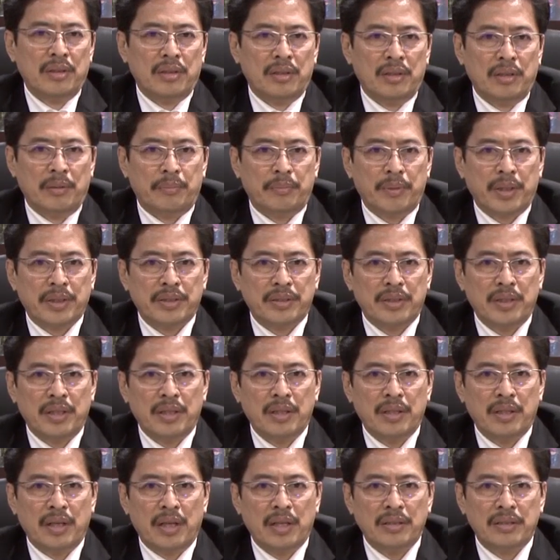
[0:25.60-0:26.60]
the
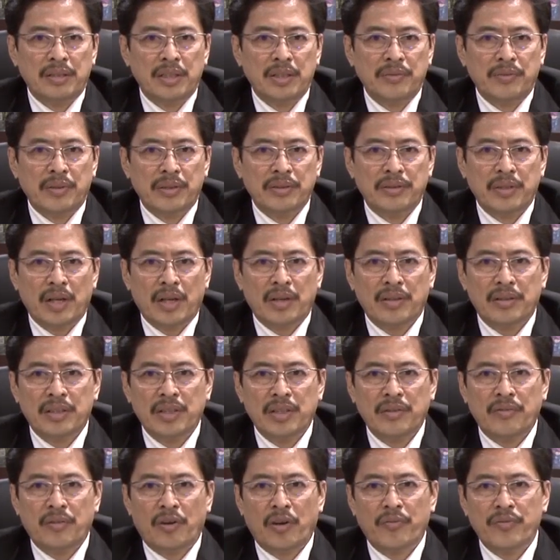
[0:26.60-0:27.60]
president and chief
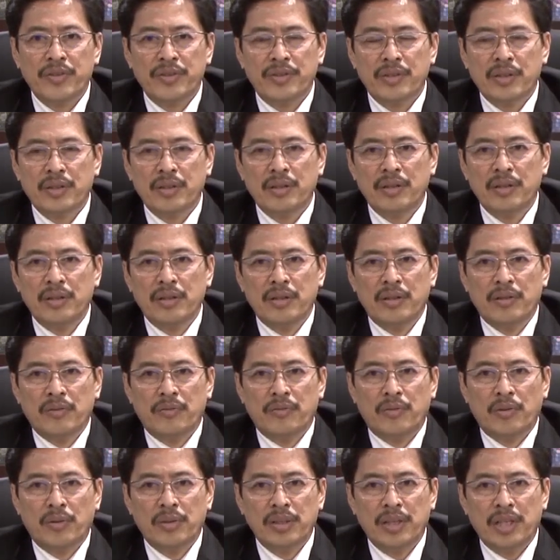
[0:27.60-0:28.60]
executive officer
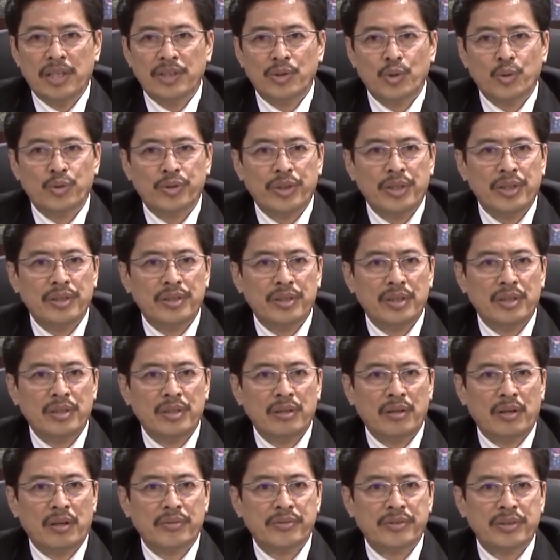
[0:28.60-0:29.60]
for the Association
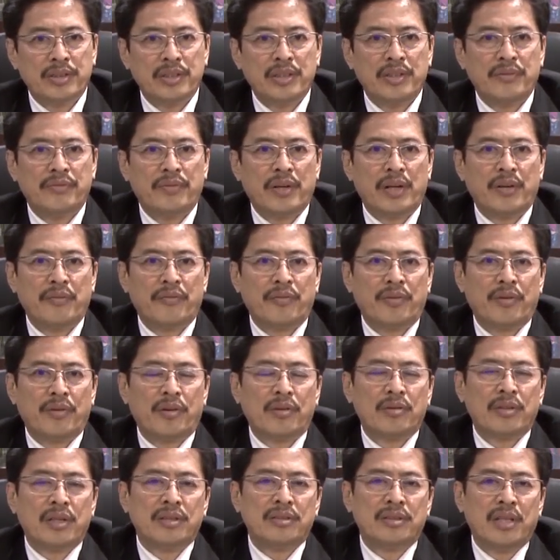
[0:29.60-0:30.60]
of Certified
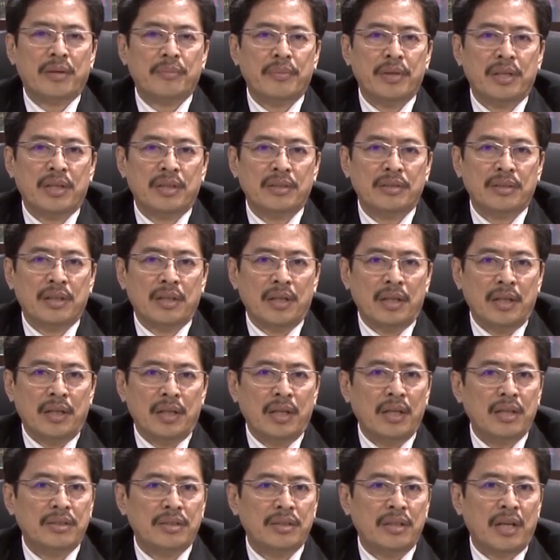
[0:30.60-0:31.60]
Fraud Examiners,
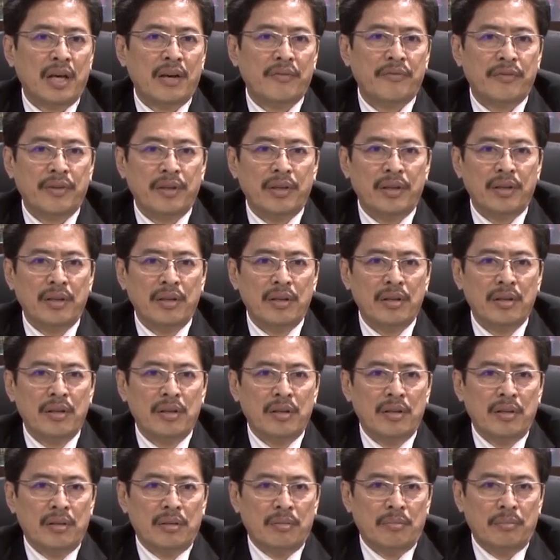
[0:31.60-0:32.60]
ACFE,
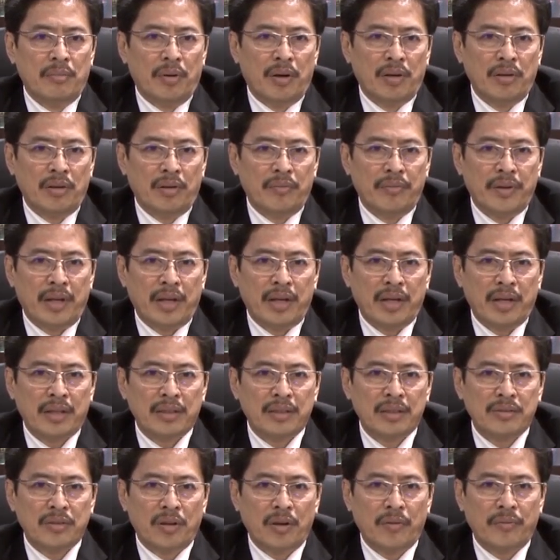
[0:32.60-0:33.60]
Board of
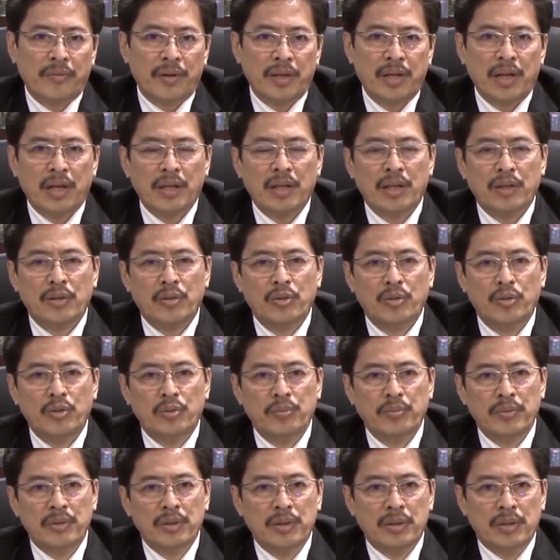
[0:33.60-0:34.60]
Directors of Kenanga Group,
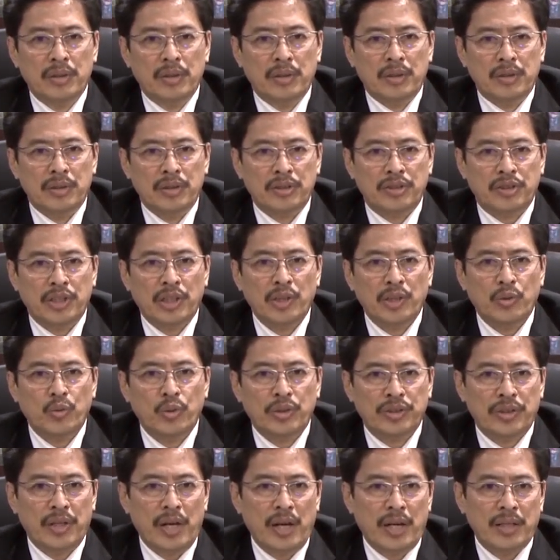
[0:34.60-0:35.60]

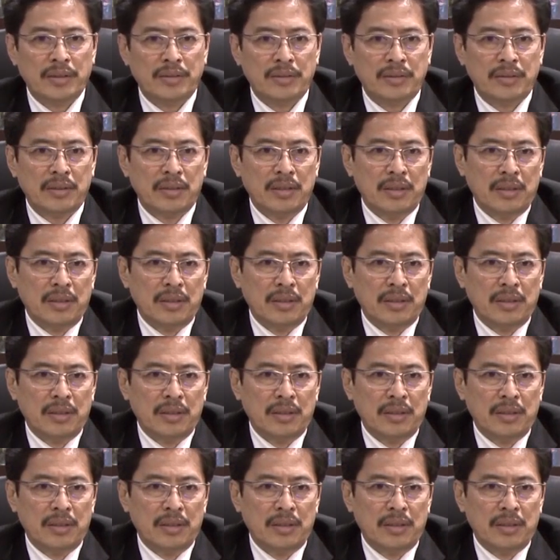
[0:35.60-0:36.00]
distinguished guests,